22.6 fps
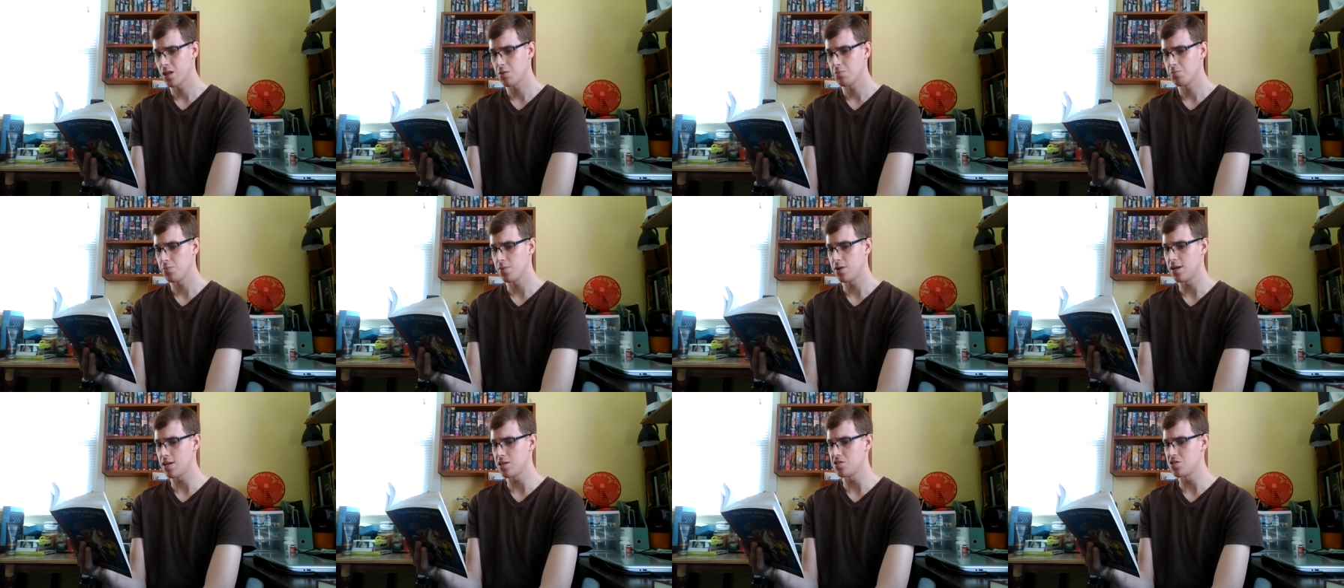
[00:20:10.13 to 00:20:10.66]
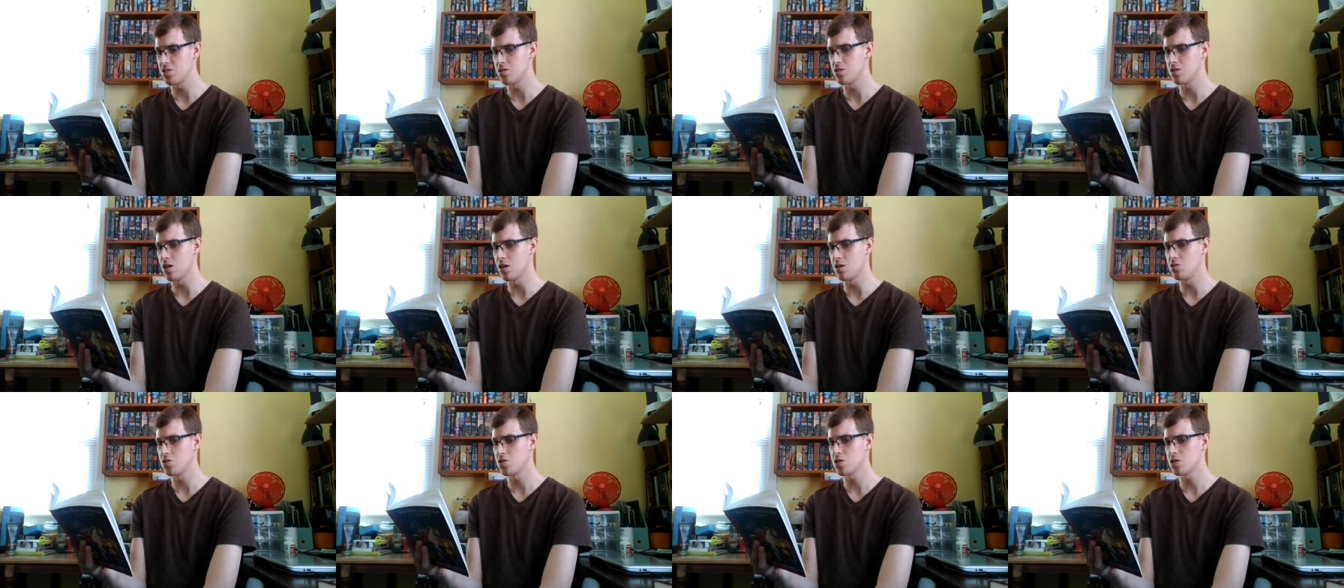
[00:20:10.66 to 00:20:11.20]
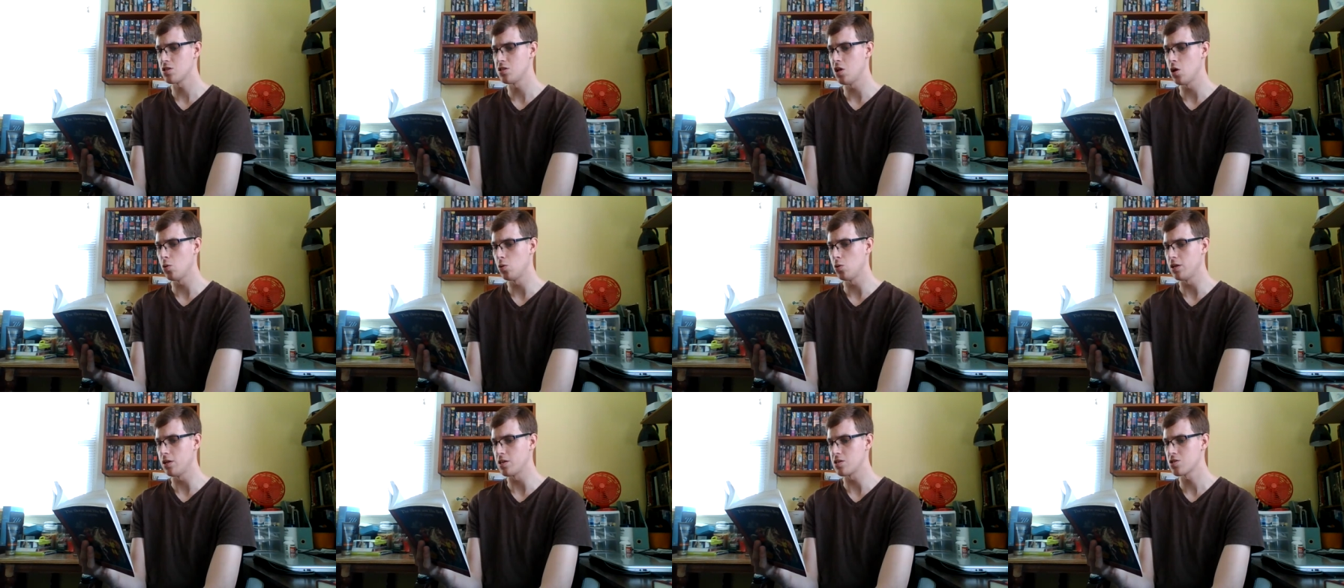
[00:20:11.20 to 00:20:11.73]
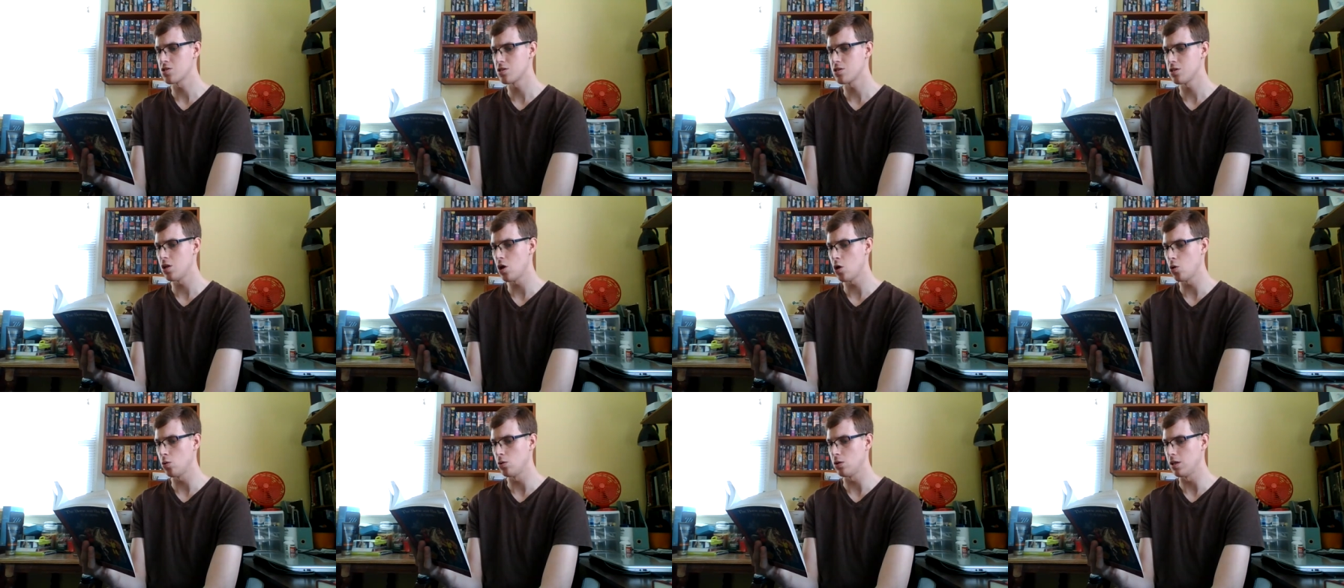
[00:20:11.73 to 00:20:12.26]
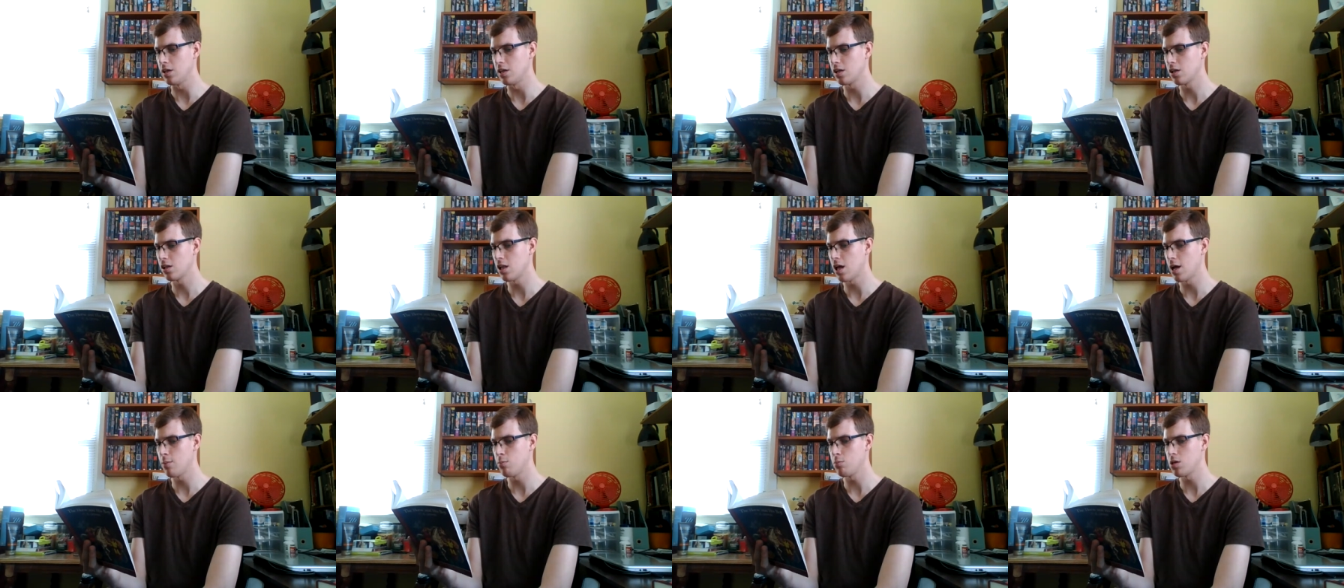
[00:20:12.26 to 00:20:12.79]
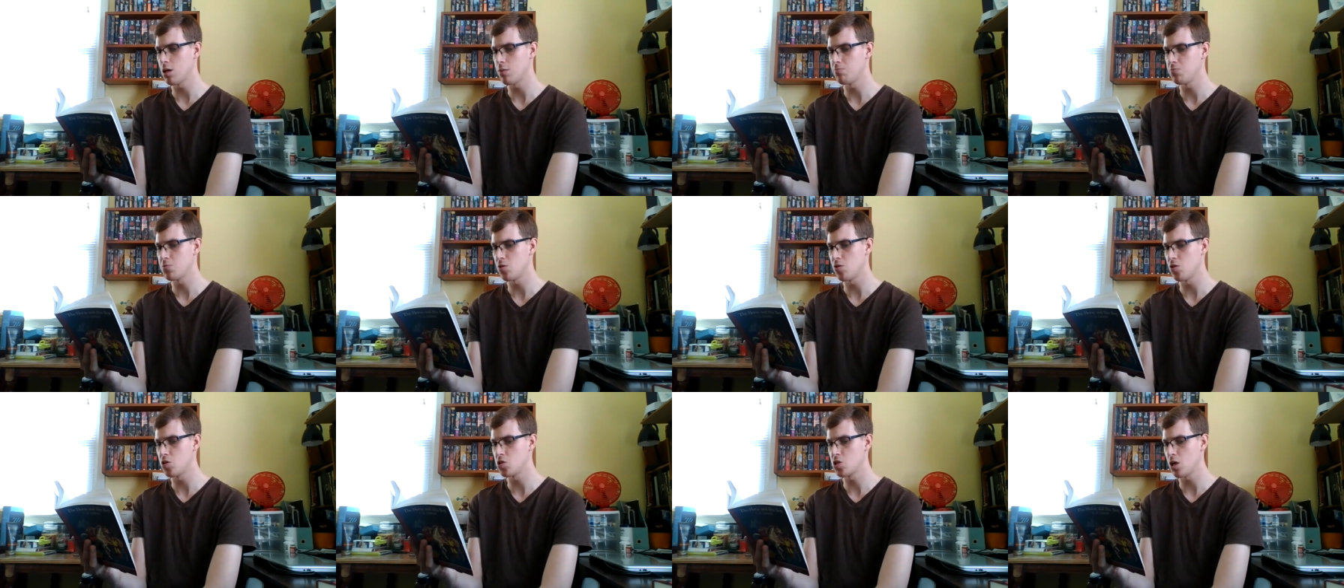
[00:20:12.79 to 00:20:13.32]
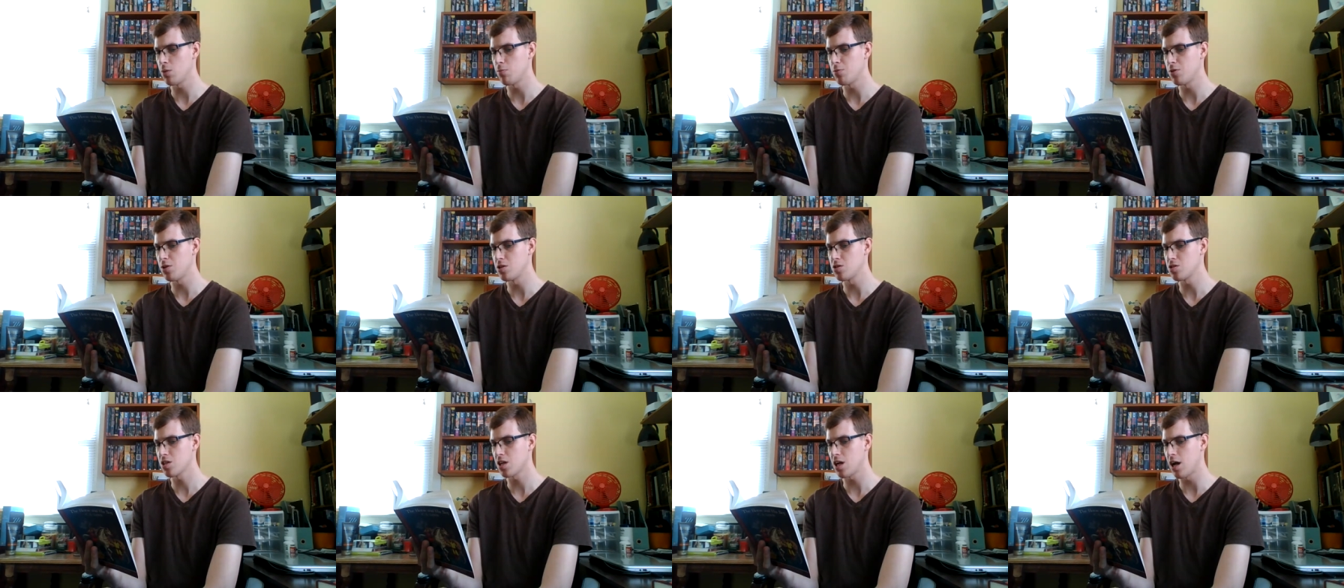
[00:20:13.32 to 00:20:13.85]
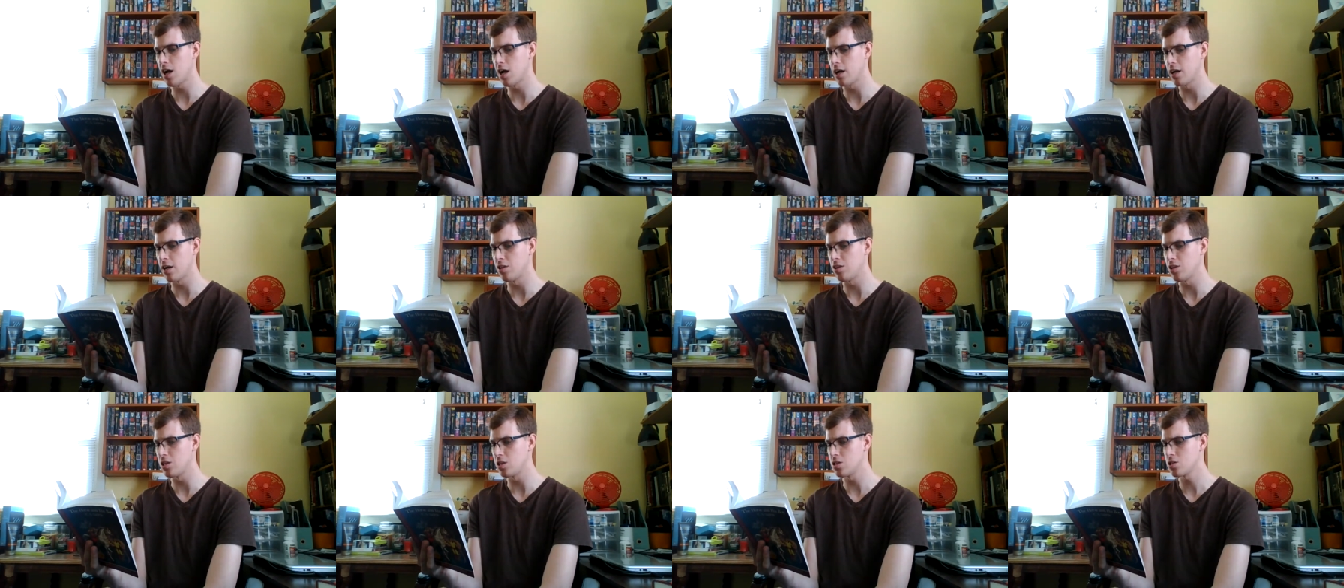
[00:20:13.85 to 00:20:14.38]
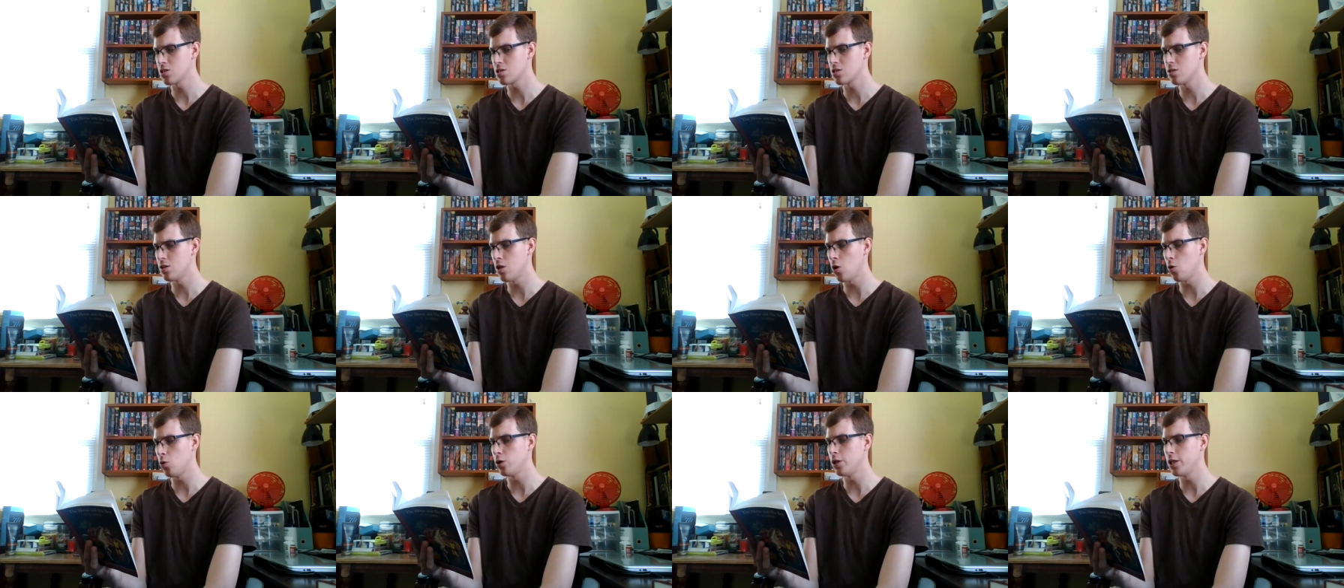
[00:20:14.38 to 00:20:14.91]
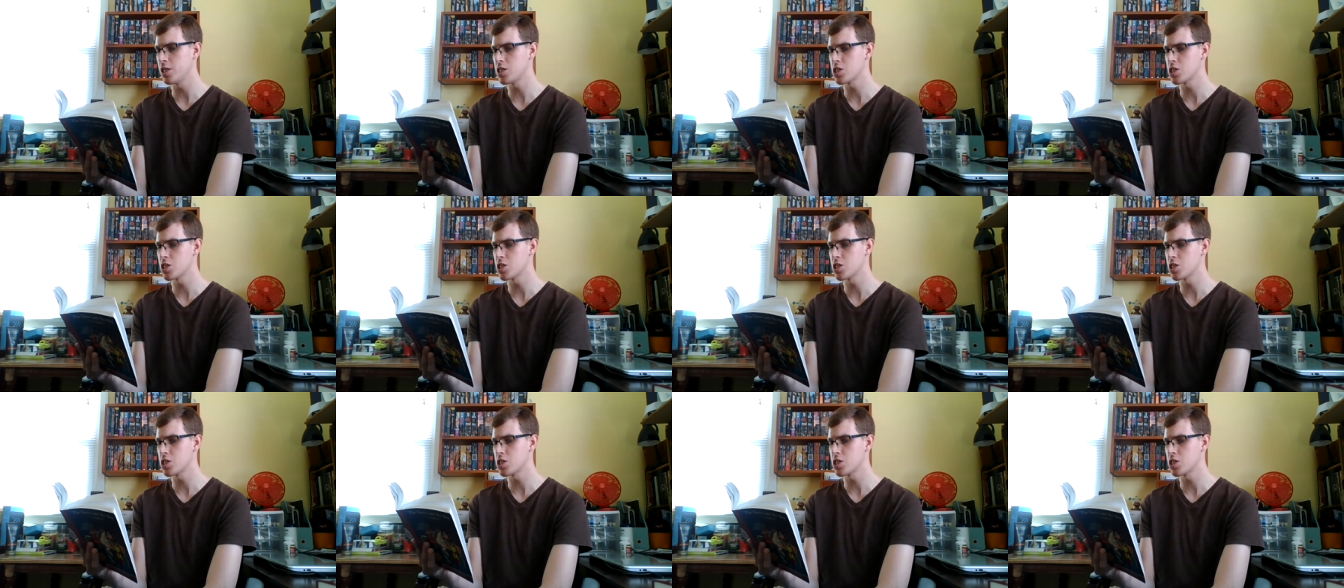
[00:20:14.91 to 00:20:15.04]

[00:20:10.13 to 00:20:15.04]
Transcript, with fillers: But as the sun slowly, slowly climbed up to the top of the sky and then slowly,